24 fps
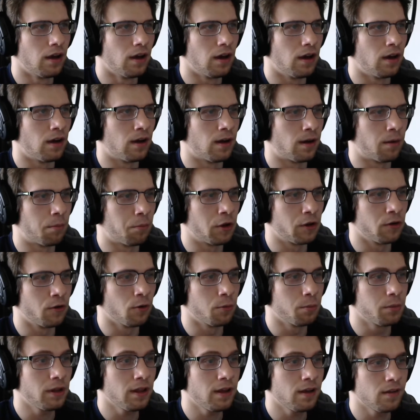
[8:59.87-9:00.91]

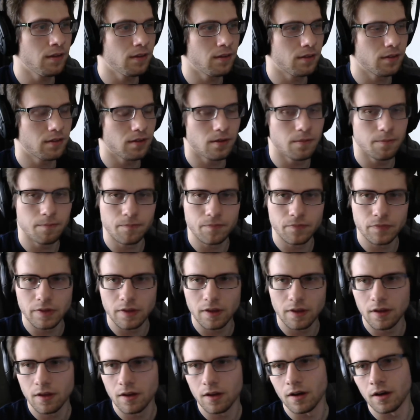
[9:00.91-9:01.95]
Noblesse
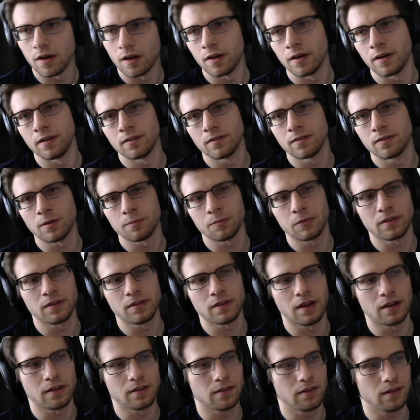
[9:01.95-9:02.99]
is something
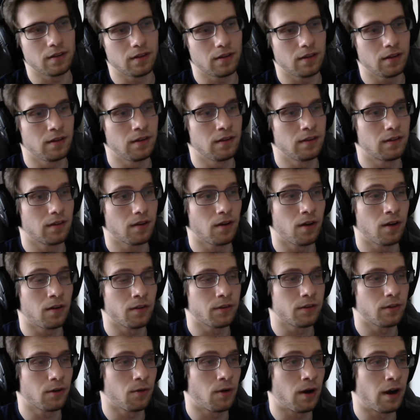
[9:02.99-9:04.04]
that is
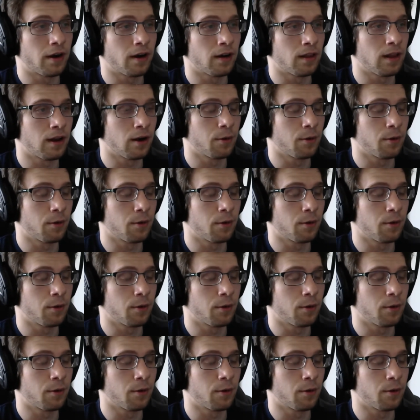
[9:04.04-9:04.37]
also on a lot of